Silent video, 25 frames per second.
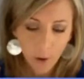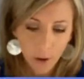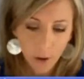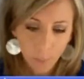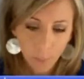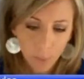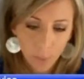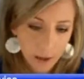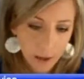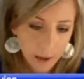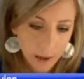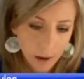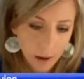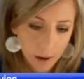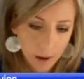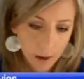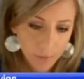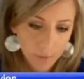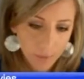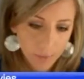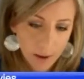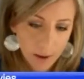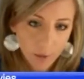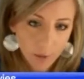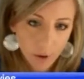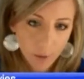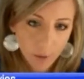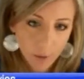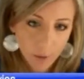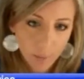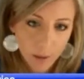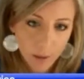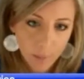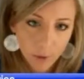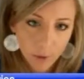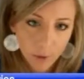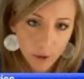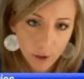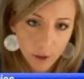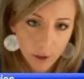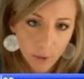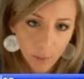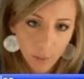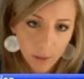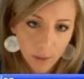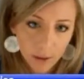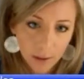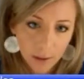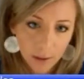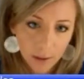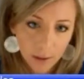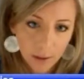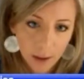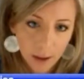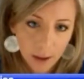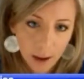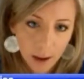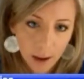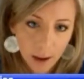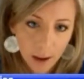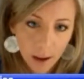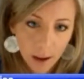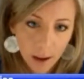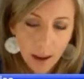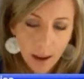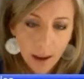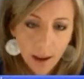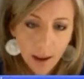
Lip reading: were bringing on 5 other people to talk with us today,